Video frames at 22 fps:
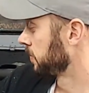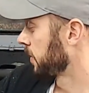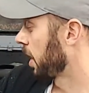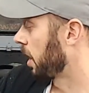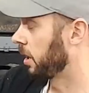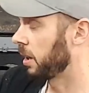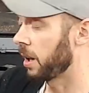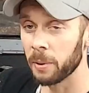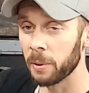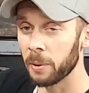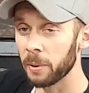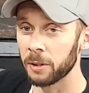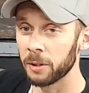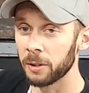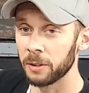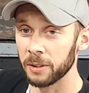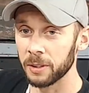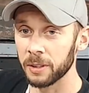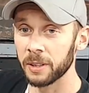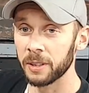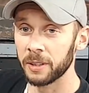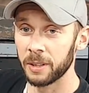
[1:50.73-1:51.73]
a lot better
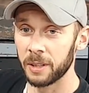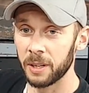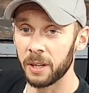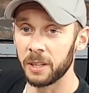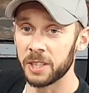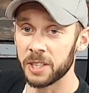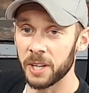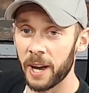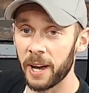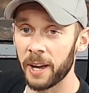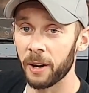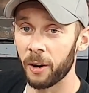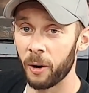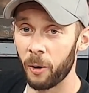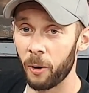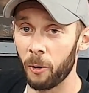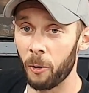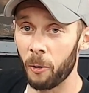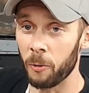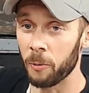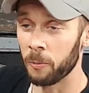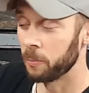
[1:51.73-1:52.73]
looking than a giant
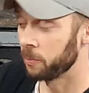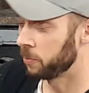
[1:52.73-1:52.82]
hole.